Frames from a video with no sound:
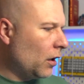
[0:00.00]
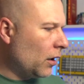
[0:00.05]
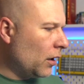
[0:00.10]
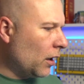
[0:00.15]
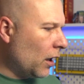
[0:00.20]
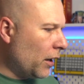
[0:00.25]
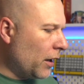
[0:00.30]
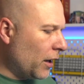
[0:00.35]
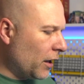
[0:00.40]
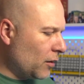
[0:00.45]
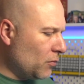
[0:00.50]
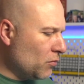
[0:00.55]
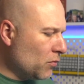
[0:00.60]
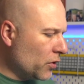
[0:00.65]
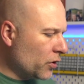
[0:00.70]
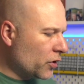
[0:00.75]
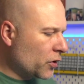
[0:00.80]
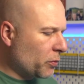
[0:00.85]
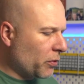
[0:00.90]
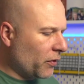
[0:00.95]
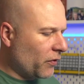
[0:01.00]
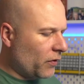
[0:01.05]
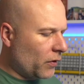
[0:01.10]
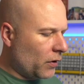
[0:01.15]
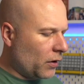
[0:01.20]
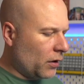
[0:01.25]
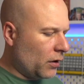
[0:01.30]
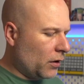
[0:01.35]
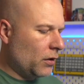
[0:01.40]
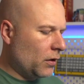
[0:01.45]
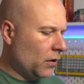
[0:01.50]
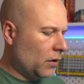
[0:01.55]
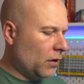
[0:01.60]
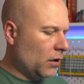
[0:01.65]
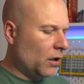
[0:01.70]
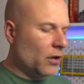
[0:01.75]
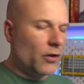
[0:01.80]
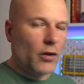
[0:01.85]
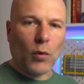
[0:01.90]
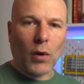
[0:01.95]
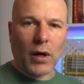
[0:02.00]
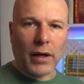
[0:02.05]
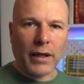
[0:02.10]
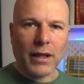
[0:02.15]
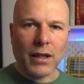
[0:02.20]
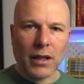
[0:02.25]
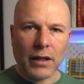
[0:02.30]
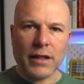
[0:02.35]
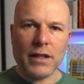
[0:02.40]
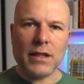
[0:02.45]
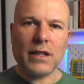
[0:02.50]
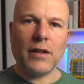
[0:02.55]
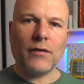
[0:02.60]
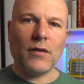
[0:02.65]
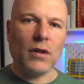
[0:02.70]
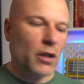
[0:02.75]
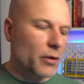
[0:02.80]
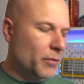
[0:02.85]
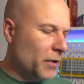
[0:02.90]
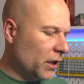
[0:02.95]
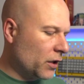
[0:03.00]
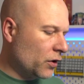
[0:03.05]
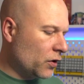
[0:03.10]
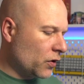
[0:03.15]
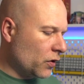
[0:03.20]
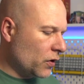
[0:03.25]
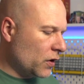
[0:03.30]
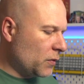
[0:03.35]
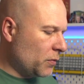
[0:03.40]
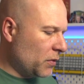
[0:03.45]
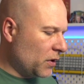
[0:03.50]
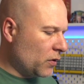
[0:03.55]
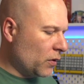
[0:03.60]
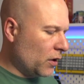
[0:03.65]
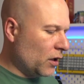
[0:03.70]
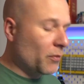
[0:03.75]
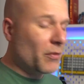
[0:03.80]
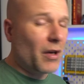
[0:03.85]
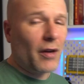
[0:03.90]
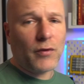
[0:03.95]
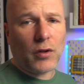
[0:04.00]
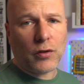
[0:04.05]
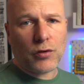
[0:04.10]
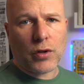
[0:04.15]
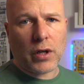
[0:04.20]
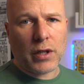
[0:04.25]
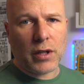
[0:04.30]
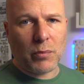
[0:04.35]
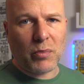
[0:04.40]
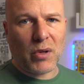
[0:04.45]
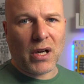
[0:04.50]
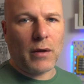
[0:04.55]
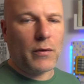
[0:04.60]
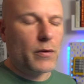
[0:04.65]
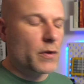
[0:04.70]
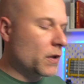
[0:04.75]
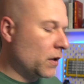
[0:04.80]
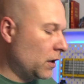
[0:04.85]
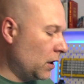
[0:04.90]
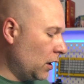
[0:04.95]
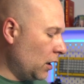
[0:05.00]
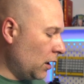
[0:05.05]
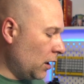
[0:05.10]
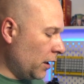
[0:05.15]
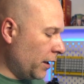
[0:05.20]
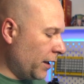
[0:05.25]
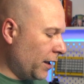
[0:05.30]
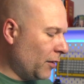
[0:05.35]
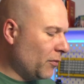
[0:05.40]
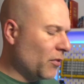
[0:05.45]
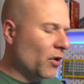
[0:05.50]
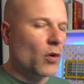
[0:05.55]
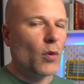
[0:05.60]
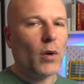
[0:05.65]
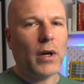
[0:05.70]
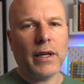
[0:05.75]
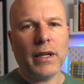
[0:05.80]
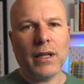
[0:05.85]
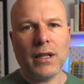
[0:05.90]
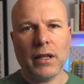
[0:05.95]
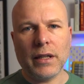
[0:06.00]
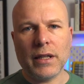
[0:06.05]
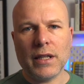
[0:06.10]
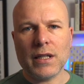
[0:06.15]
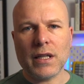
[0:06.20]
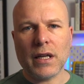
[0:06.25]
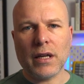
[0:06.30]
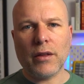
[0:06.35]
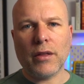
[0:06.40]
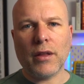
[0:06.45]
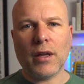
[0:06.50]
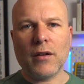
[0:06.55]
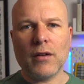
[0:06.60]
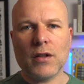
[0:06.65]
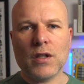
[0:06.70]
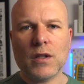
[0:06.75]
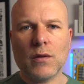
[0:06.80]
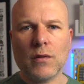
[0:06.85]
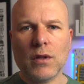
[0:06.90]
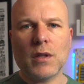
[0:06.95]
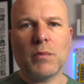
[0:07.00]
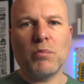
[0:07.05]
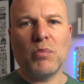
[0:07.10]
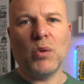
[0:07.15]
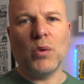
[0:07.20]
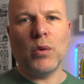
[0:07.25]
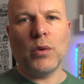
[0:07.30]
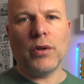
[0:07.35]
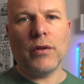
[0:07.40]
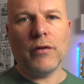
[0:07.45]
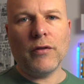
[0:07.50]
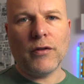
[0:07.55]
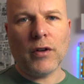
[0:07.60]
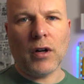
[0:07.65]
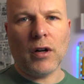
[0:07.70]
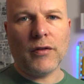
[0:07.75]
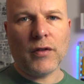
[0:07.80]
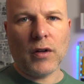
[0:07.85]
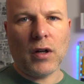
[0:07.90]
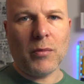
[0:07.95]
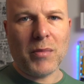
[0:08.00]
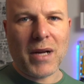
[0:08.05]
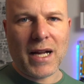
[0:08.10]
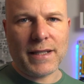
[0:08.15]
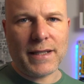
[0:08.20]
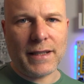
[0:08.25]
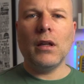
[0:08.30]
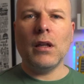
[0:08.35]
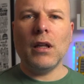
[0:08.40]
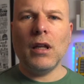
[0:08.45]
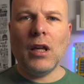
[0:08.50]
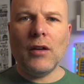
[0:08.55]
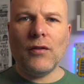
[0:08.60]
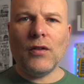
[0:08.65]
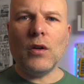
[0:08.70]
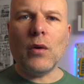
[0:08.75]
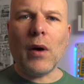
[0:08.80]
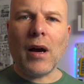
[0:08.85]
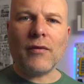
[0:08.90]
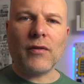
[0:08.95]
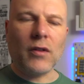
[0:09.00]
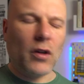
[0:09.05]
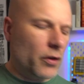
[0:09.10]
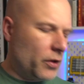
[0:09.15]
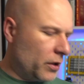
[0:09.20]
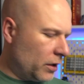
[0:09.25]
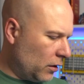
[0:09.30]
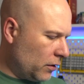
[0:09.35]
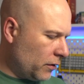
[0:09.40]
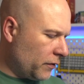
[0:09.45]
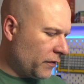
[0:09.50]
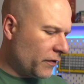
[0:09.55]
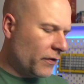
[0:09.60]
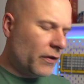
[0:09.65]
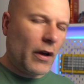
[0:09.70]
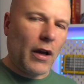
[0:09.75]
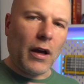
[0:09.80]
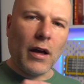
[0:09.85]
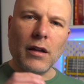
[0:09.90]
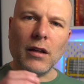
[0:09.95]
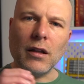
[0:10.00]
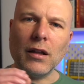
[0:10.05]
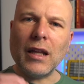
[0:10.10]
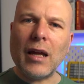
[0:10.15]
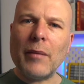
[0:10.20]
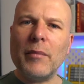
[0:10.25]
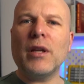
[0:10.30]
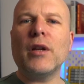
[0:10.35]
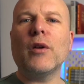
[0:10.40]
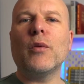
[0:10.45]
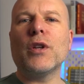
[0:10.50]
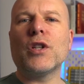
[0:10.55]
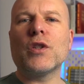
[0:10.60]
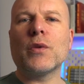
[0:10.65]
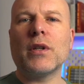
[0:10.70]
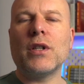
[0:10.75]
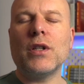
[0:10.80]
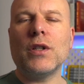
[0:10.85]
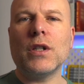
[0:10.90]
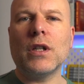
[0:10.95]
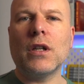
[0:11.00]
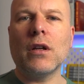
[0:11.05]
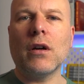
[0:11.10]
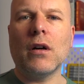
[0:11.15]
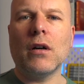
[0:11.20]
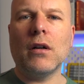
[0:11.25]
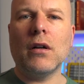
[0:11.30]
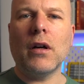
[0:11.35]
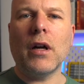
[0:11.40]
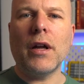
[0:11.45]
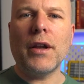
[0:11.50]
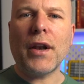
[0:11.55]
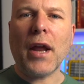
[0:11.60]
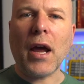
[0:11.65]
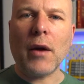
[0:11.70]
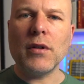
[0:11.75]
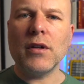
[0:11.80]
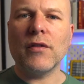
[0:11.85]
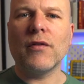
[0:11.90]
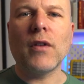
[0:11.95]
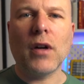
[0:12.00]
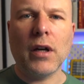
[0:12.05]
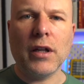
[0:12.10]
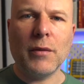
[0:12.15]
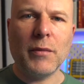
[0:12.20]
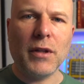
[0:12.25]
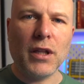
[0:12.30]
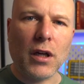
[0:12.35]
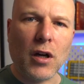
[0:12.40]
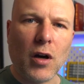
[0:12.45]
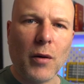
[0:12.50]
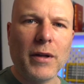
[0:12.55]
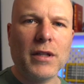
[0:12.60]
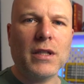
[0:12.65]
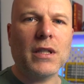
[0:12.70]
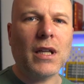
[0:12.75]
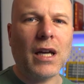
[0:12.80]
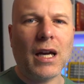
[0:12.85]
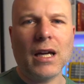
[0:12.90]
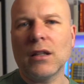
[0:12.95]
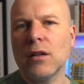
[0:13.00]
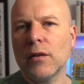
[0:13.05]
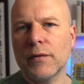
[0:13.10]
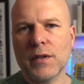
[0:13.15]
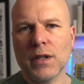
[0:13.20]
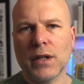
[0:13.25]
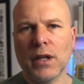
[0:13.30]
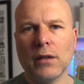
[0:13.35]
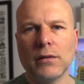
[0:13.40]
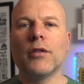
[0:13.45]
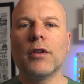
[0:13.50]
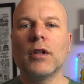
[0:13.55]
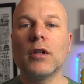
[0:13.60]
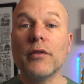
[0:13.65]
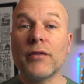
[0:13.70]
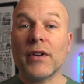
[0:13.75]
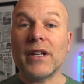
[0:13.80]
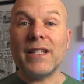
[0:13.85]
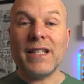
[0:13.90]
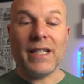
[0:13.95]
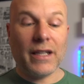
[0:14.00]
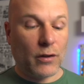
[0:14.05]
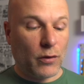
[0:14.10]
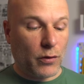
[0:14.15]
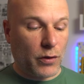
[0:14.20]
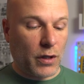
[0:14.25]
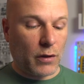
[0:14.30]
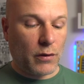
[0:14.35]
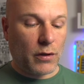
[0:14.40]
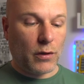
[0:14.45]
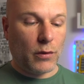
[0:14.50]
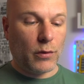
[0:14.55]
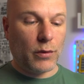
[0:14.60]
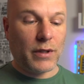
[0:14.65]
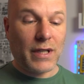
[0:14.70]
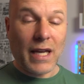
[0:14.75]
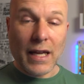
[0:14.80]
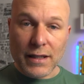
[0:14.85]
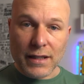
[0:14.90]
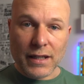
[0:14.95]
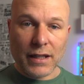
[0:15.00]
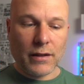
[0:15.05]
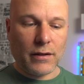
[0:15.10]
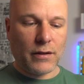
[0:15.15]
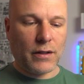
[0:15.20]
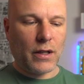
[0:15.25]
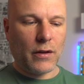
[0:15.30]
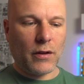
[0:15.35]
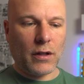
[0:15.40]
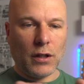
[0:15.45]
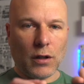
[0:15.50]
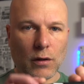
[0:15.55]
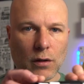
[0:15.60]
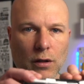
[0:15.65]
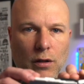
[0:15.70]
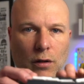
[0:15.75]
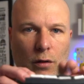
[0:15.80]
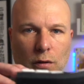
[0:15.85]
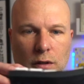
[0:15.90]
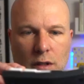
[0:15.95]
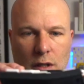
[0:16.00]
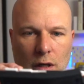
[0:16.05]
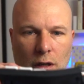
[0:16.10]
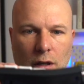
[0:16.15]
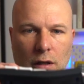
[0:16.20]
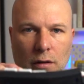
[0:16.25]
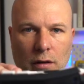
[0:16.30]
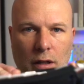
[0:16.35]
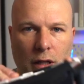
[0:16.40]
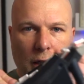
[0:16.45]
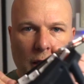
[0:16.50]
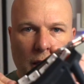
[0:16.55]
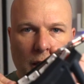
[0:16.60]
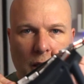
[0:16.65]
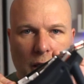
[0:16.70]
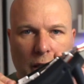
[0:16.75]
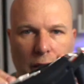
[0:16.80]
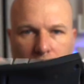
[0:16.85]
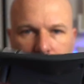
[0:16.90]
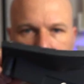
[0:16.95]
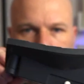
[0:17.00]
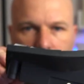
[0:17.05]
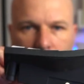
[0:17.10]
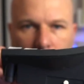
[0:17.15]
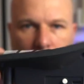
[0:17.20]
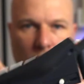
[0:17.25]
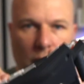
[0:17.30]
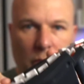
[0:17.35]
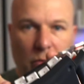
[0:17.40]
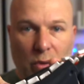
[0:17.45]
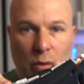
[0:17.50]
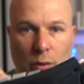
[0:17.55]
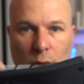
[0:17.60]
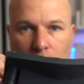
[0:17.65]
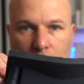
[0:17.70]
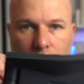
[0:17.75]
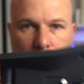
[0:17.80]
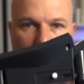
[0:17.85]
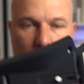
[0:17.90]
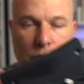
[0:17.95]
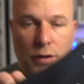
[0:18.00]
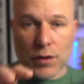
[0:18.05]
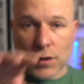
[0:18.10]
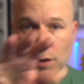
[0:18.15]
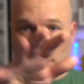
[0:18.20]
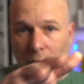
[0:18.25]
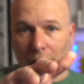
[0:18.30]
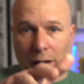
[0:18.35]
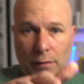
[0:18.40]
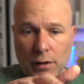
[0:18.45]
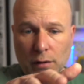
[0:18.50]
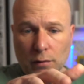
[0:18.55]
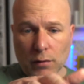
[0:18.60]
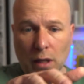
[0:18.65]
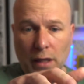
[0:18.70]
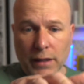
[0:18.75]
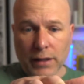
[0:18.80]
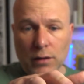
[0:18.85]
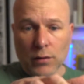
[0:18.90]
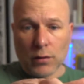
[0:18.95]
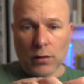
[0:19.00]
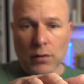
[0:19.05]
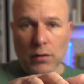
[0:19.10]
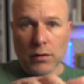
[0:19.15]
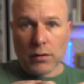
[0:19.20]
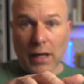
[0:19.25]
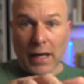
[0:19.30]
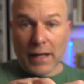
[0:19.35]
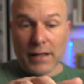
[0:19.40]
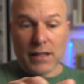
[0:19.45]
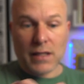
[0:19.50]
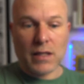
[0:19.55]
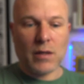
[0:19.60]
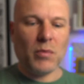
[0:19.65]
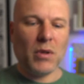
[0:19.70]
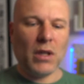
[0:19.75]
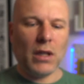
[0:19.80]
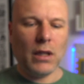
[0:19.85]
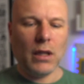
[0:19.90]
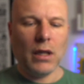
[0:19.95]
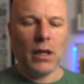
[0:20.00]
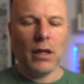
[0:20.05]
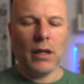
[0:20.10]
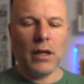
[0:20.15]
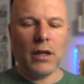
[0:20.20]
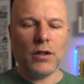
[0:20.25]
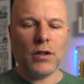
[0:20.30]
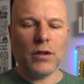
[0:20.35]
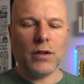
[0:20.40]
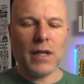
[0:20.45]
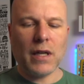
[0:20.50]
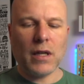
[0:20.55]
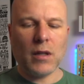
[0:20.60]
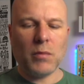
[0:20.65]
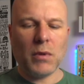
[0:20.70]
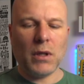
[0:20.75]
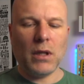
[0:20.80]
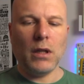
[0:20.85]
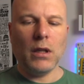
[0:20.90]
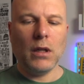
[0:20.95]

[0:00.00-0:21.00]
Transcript: And I much prefer the white clickies. If you've got to make a choice between them, I've not tried the browns, but the white clickies I think suit this board far, far better. If you have got the glove, let me know which switches you got and how you find them in the comments. I'd love to know. The Glove80 can also do tenting, so that you can alter the incline of the board to suit how you like your hands to be as you're typing.